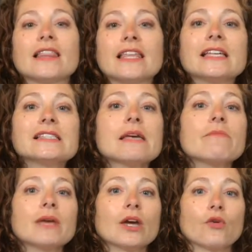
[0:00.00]
These
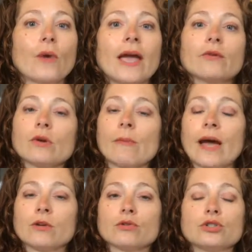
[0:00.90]
can be great
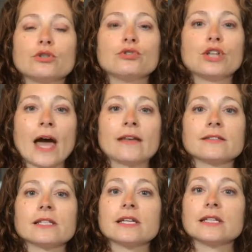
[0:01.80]
reminders to
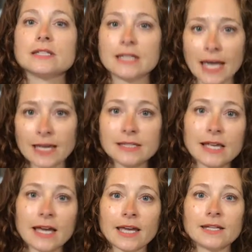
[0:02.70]
just take a
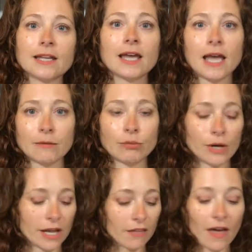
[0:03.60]
second and
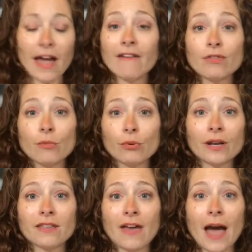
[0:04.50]
breathe. I have the
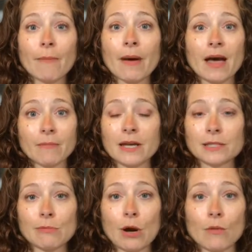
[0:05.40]
Breathe app on my
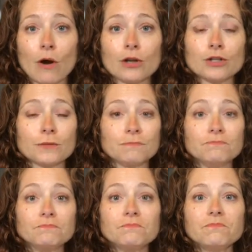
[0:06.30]
smartwatch,
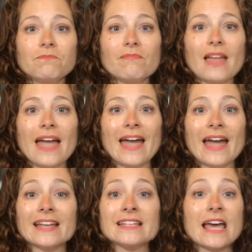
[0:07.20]

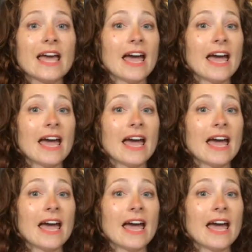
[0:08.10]
and